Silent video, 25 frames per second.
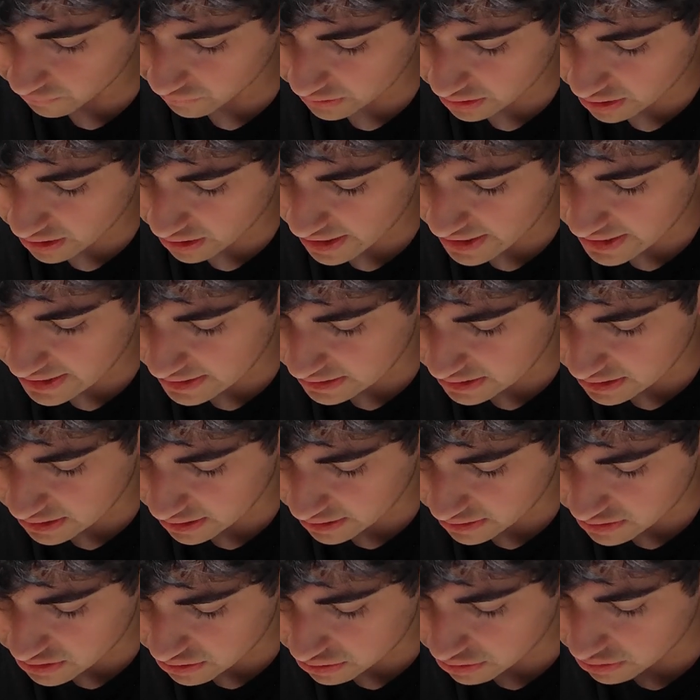"I didn't
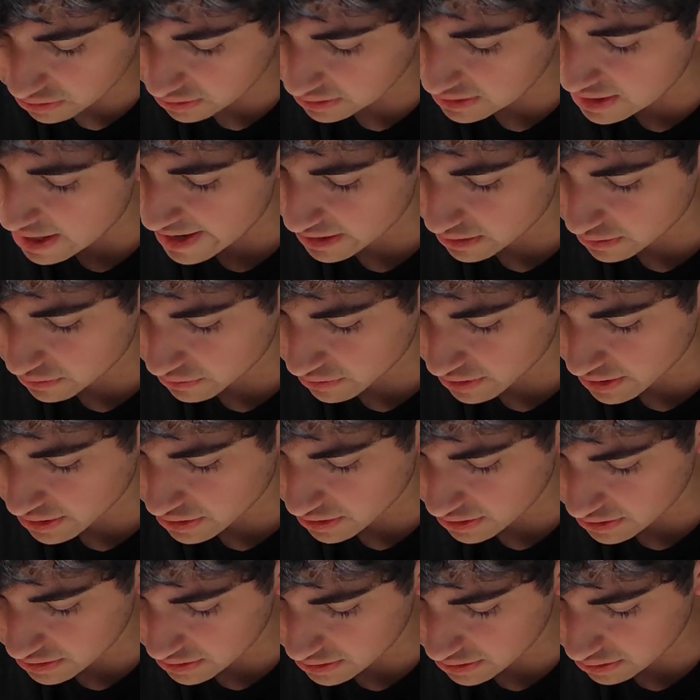touch you, you lying creature,"
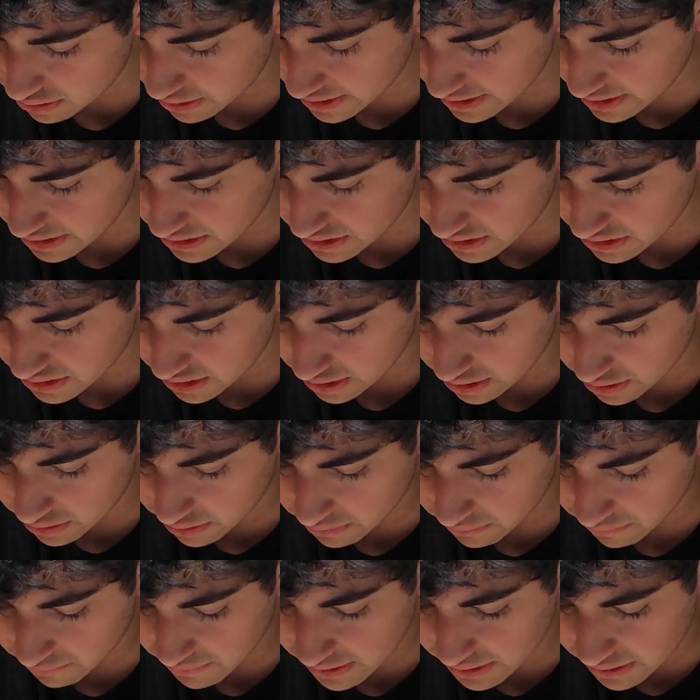cried she, her
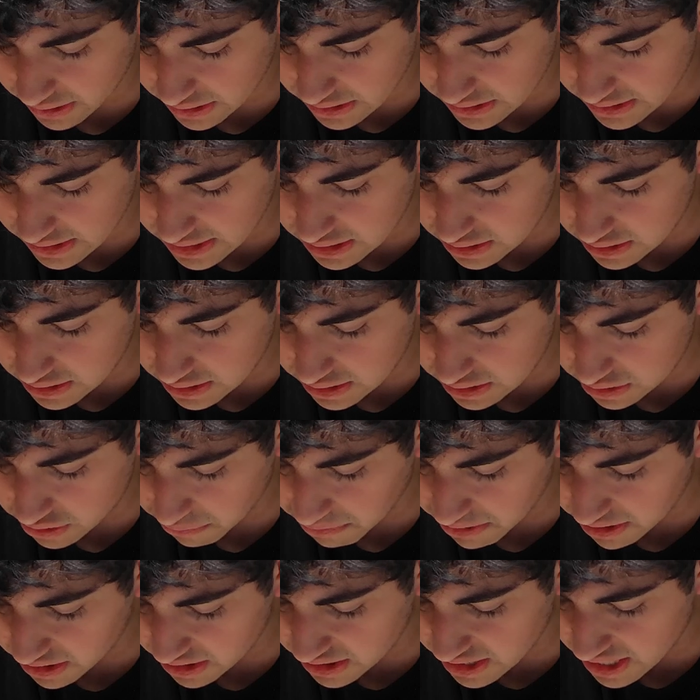finger tingling to
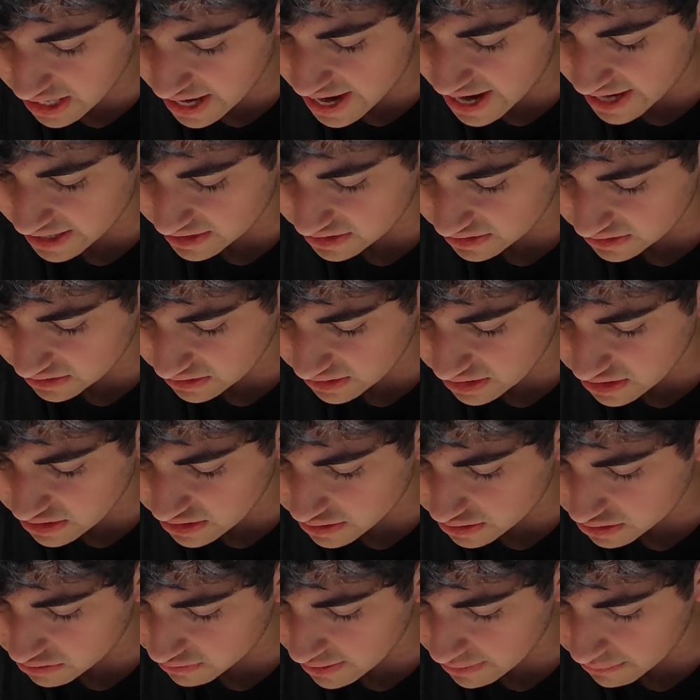repeat the act, and her ears
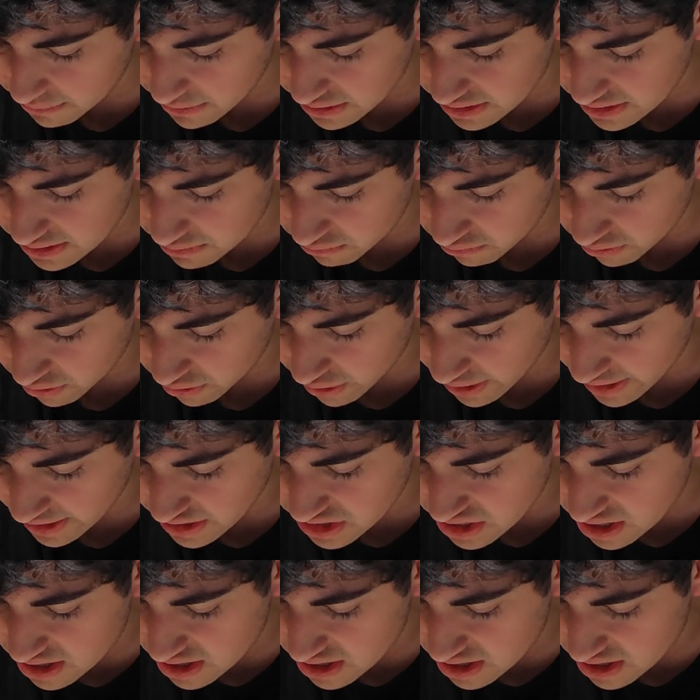red with rage.